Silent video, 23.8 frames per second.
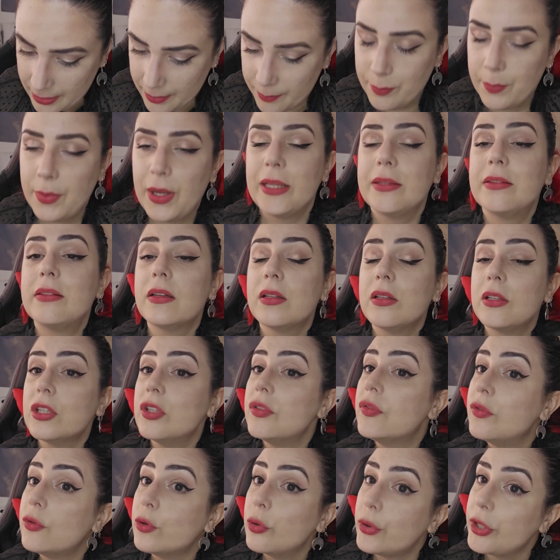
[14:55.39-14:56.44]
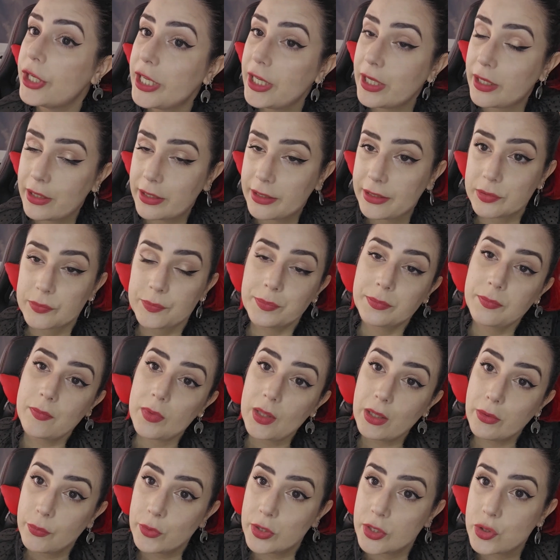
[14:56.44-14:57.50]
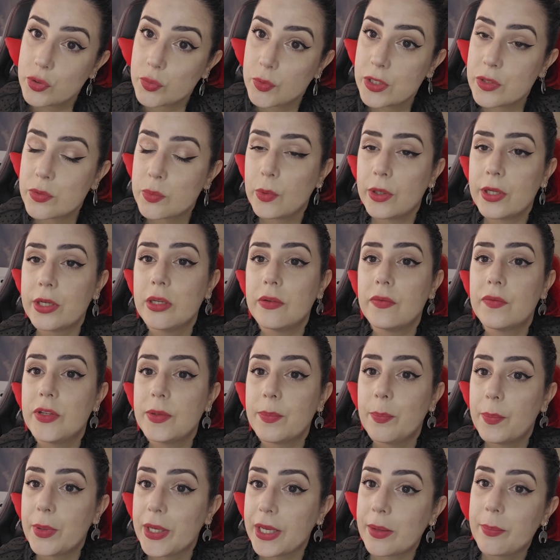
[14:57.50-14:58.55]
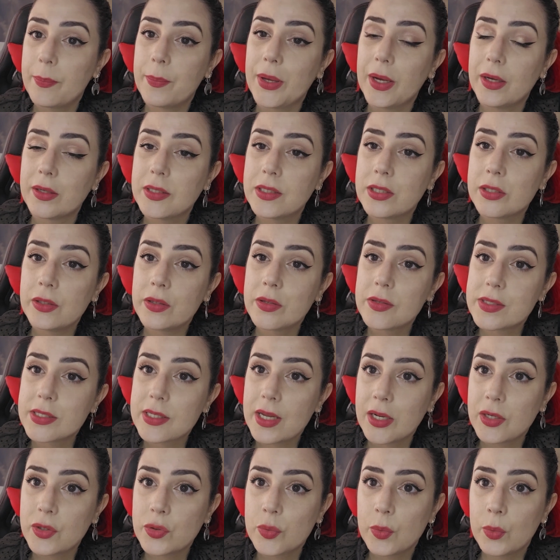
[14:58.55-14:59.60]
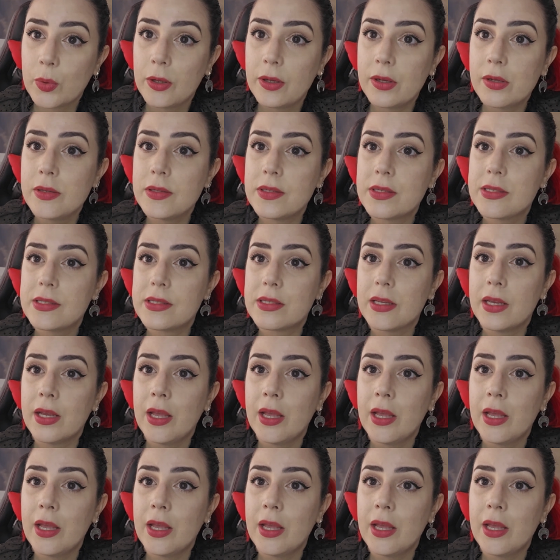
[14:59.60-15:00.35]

Battle of Ourique, which was one of the big battles that was